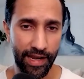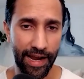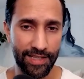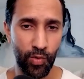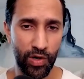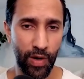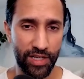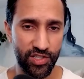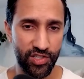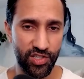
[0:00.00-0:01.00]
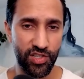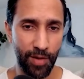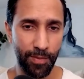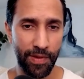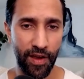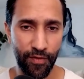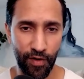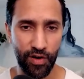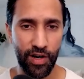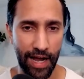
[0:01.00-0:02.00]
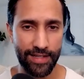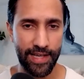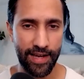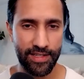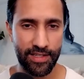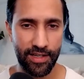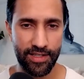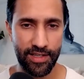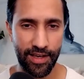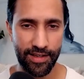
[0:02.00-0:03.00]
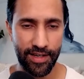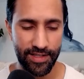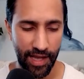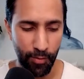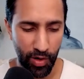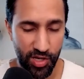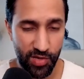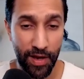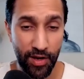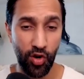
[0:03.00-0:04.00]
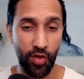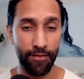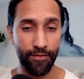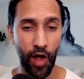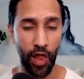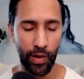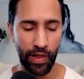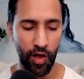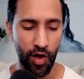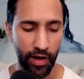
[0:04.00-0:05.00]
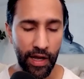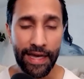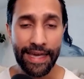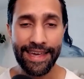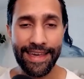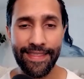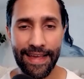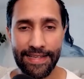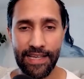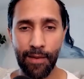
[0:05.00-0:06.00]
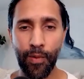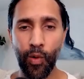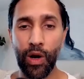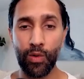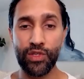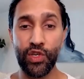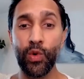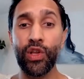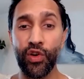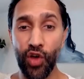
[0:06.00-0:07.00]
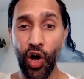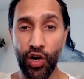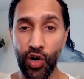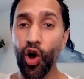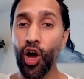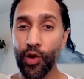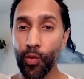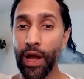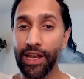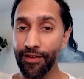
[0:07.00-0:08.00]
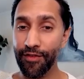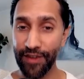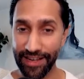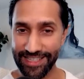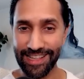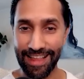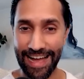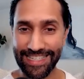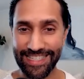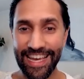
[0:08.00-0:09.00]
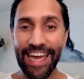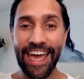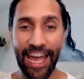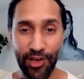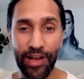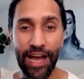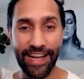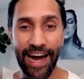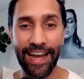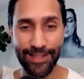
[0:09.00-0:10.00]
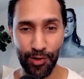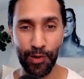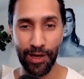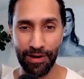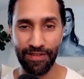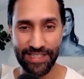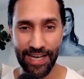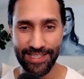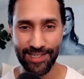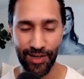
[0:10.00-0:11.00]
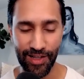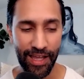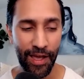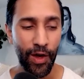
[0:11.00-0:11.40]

can Sorry. I ask one question just to jump Go in ahead. there for context? Because because yes. I just make sure that I'm following along. In the example where it was you and your daughter on your way to fitness class, and yes. you kind of got into a little bit of a tussle.